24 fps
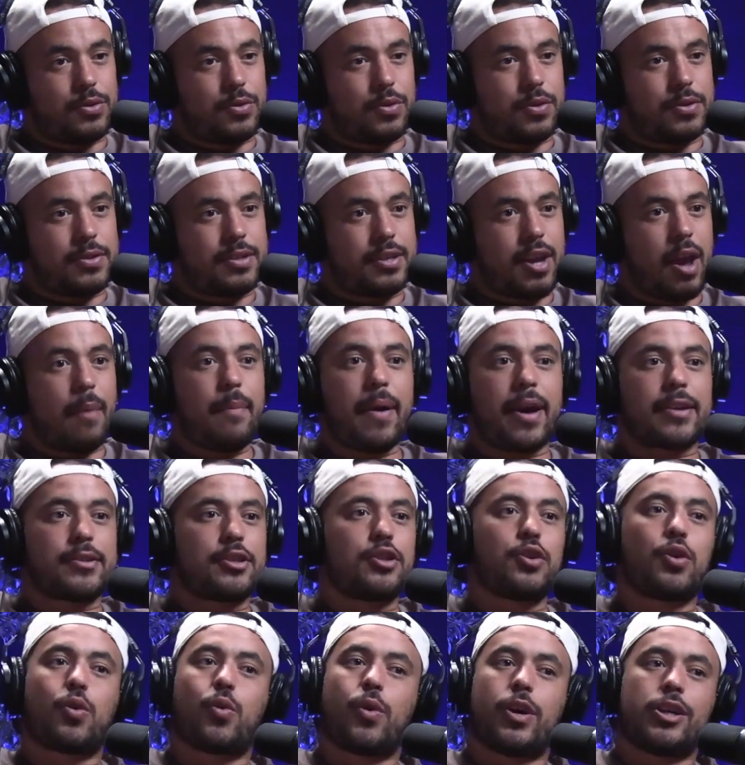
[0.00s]
sort of to go
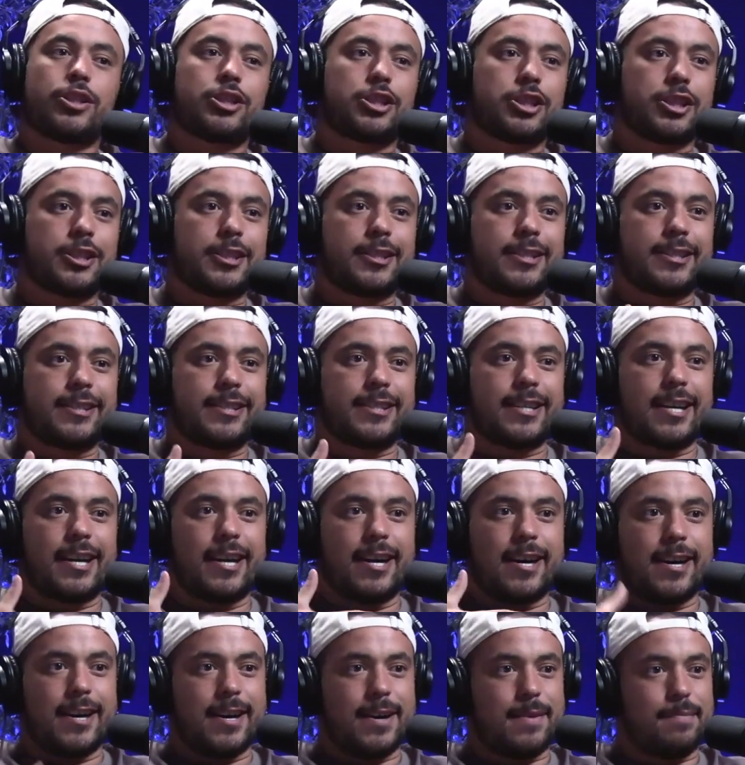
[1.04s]
back to your question,
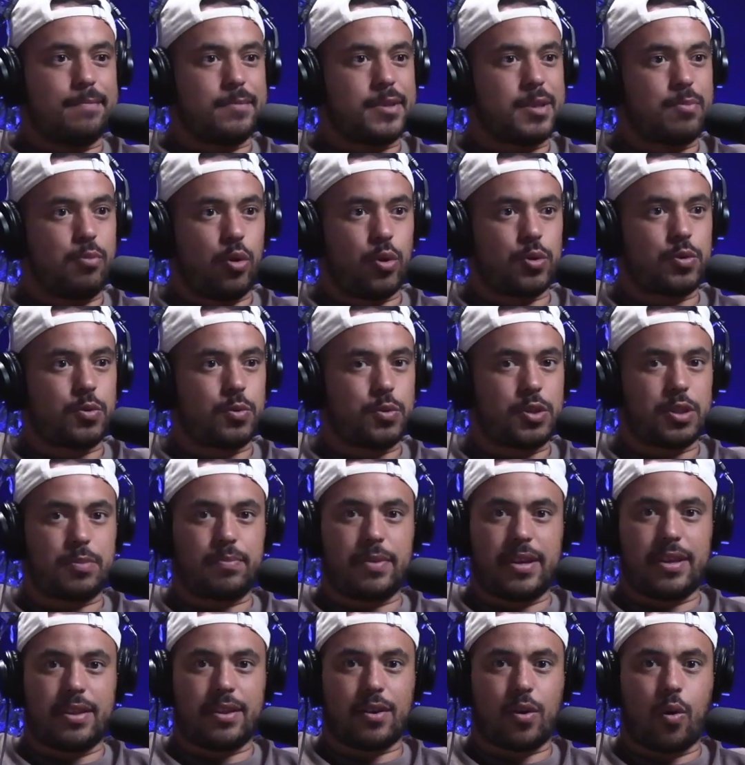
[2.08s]
sports will
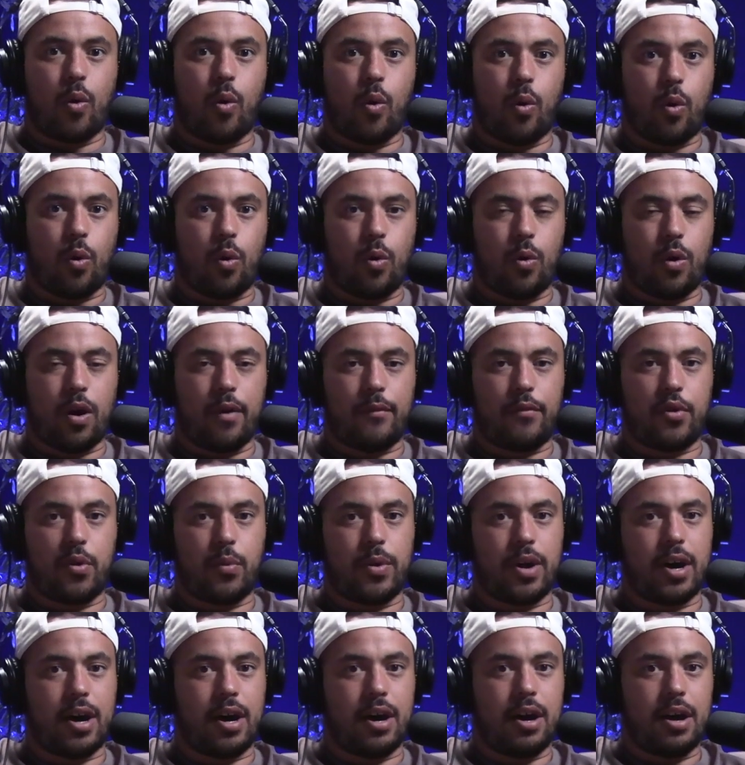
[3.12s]
just be the core of
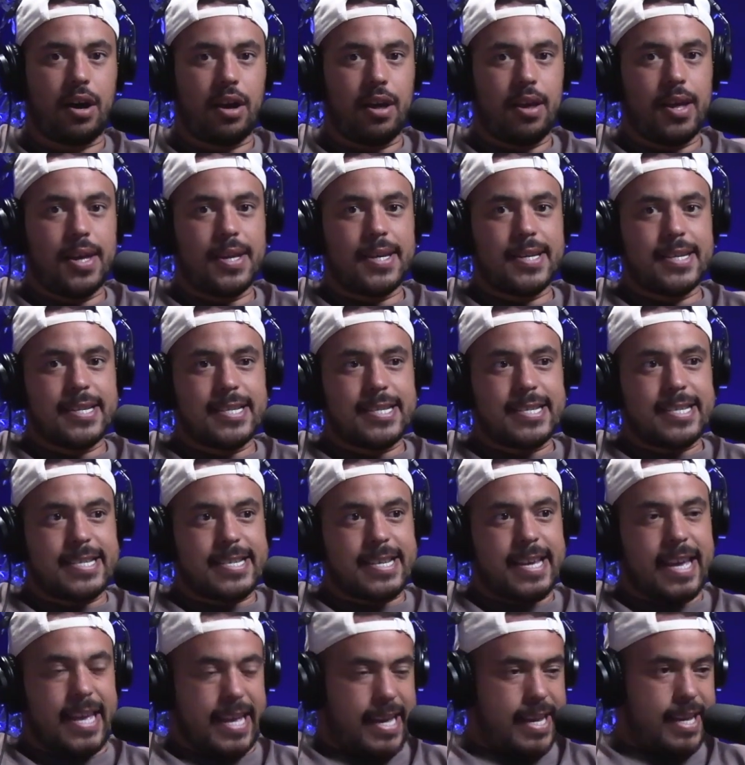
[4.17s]
who we are,
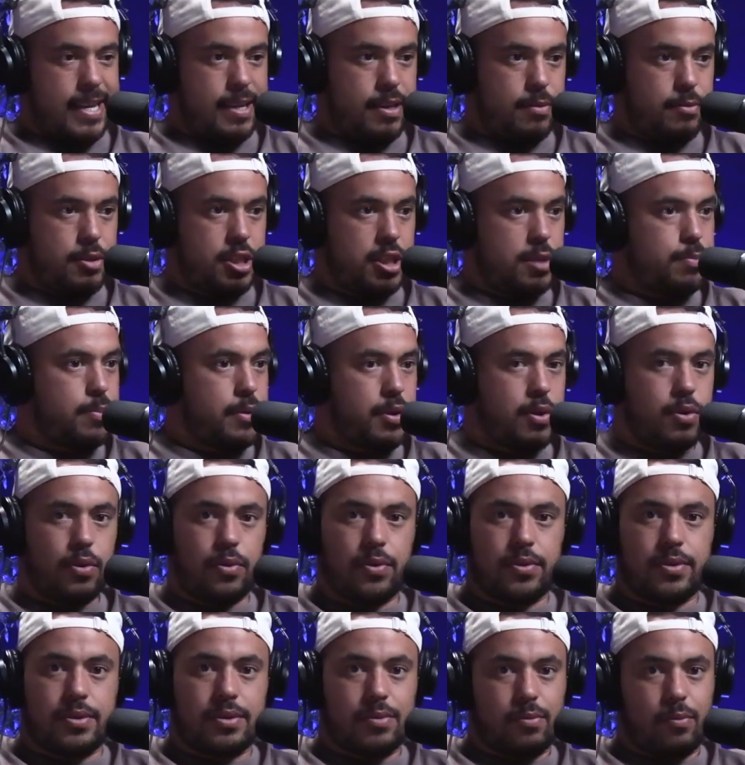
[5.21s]
just
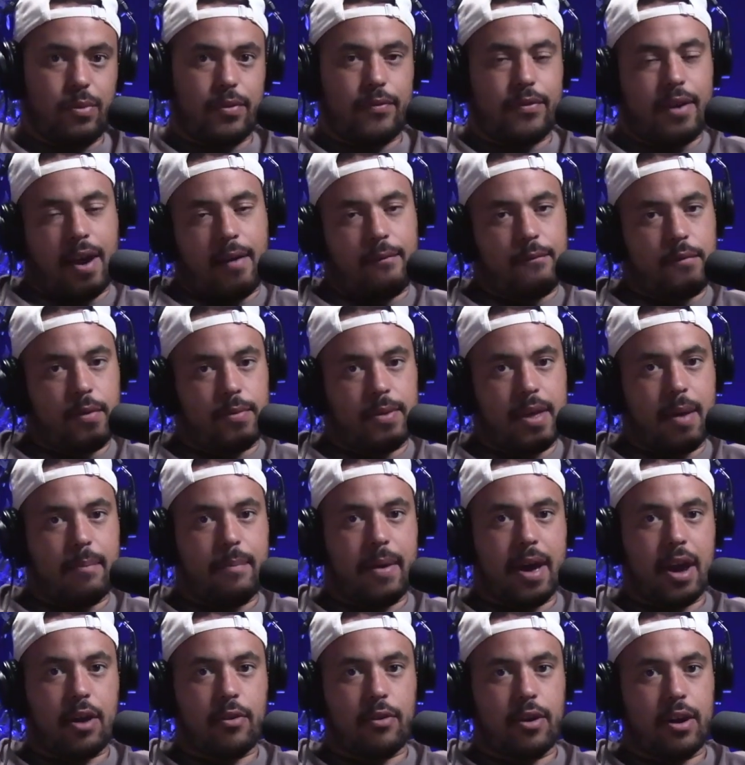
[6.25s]
because we've come from
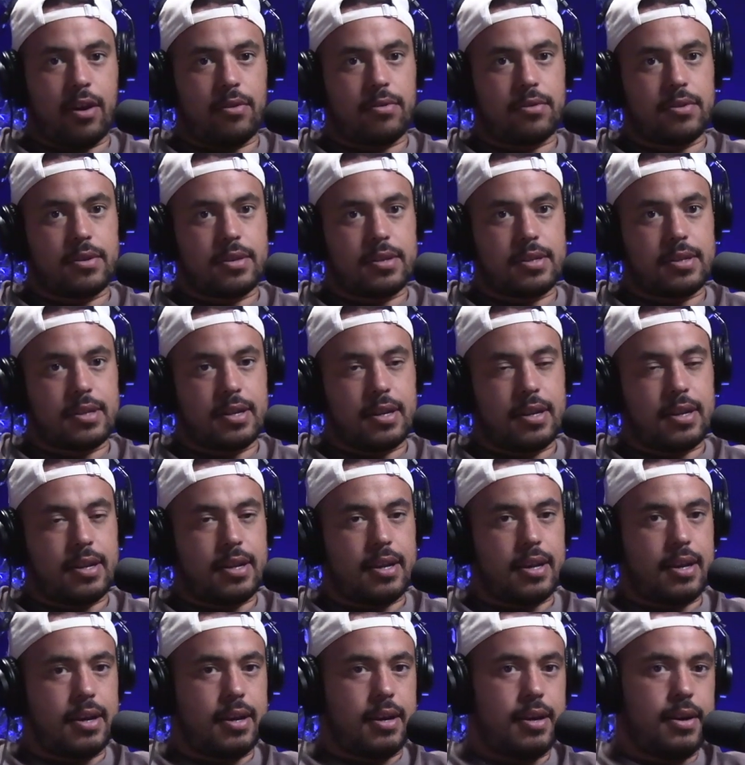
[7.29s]
that background.
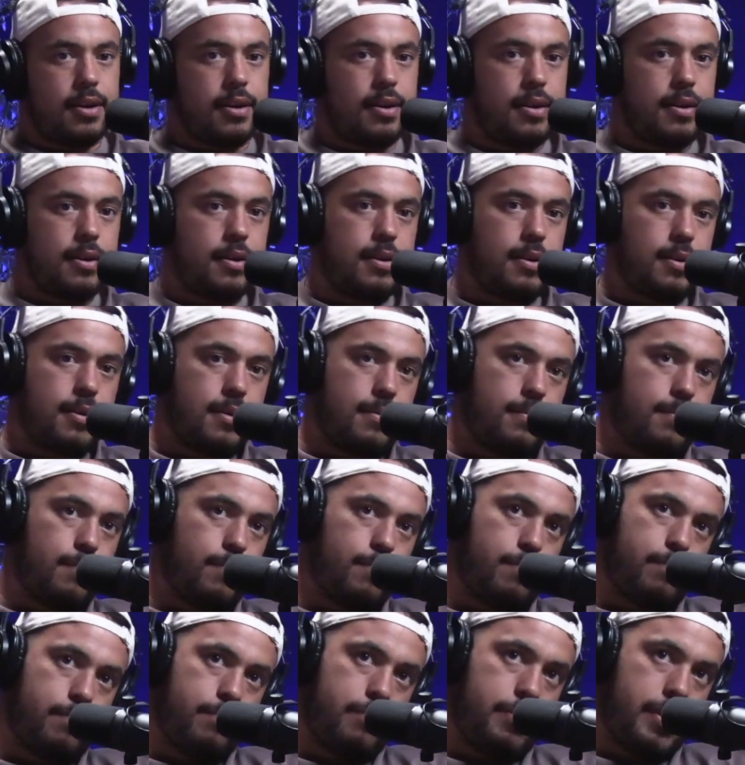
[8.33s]

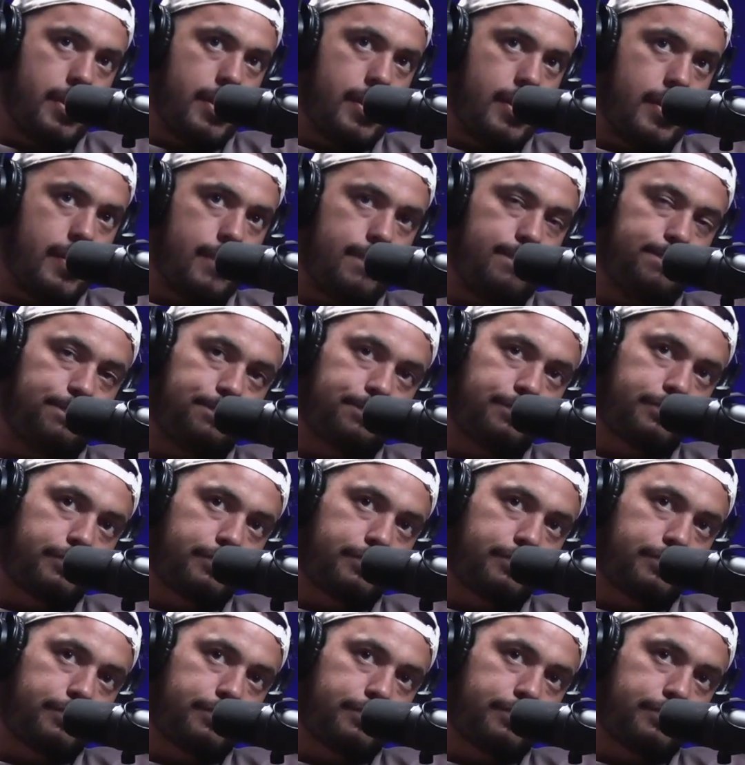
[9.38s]
But